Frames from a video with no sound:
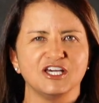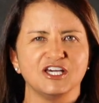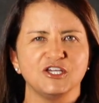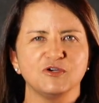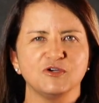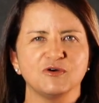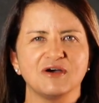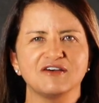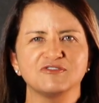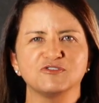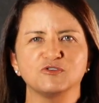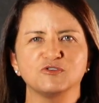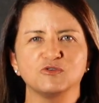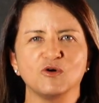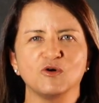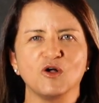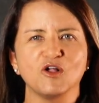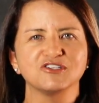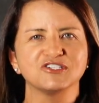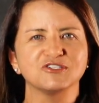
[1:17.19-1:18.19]
You have to
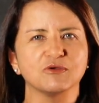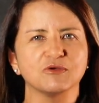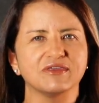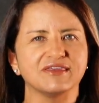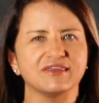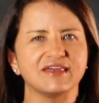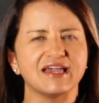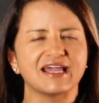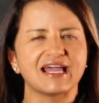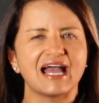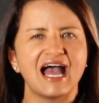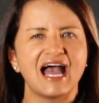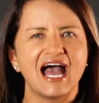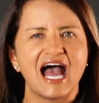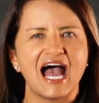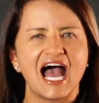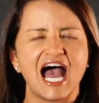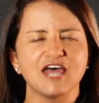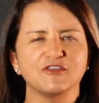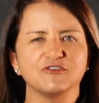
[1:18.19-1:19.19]
also think
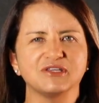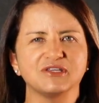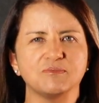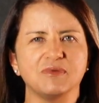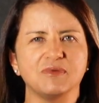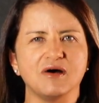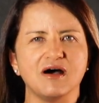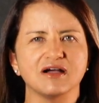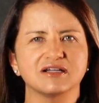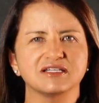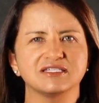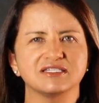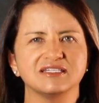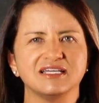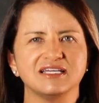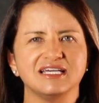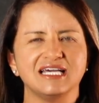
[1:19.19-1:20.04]
out of the box